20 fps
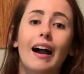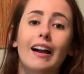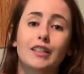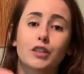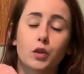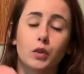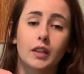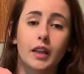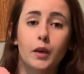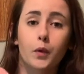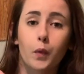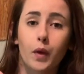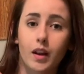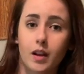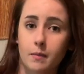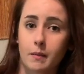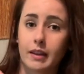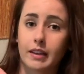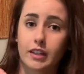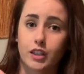I don't like
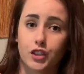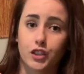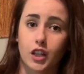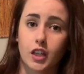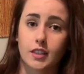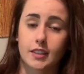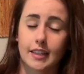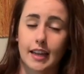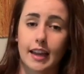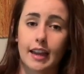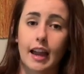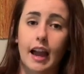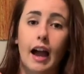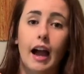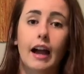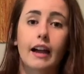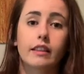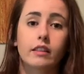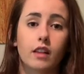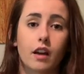wearing my ears all day.
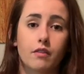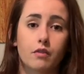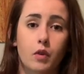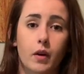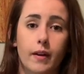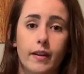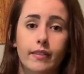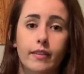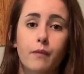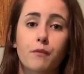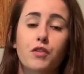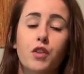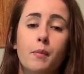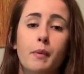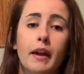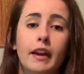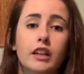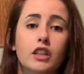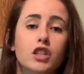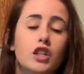I love wearing them for
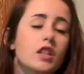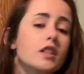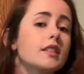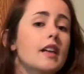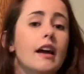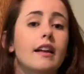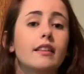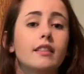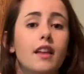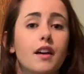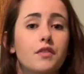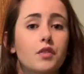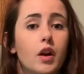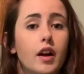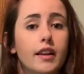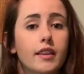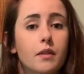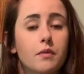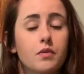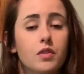pictures. I love
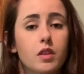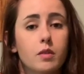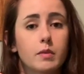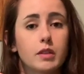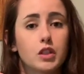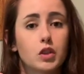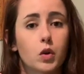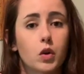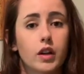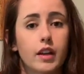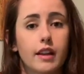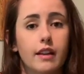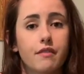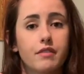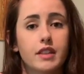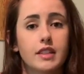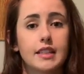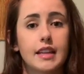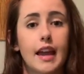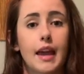wearing them for the majority of
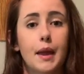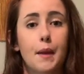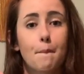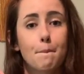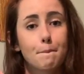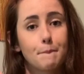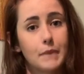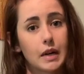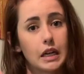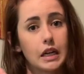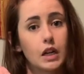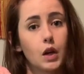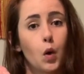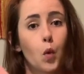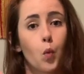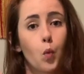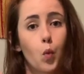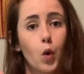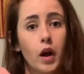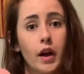the day. But
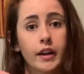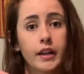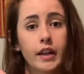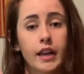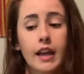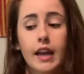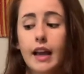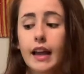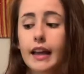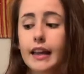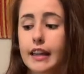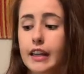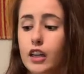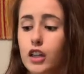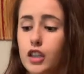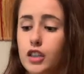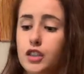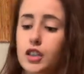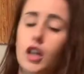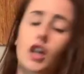one,
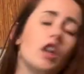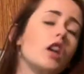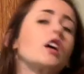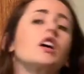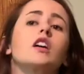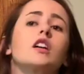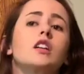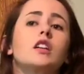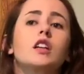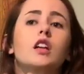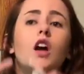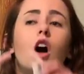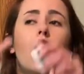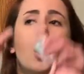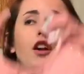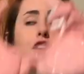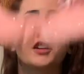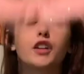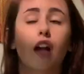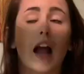ears hurt
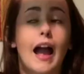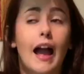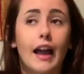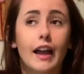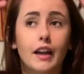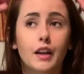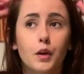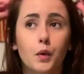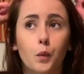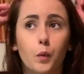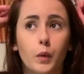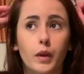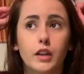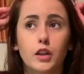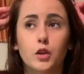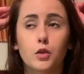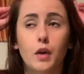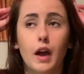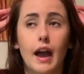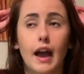on your head when
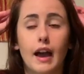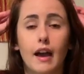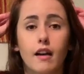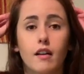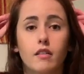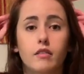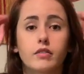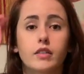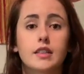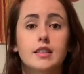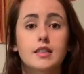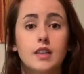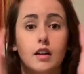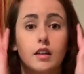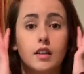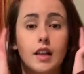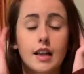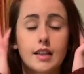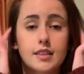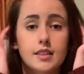you have
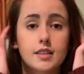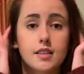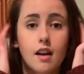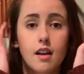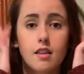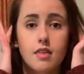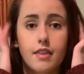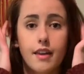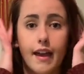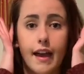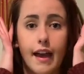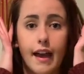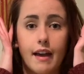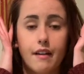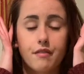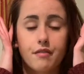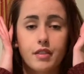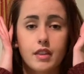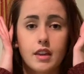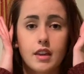sunglasses on that
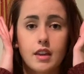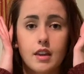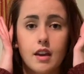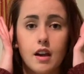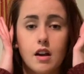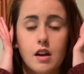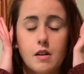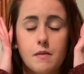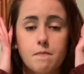have the,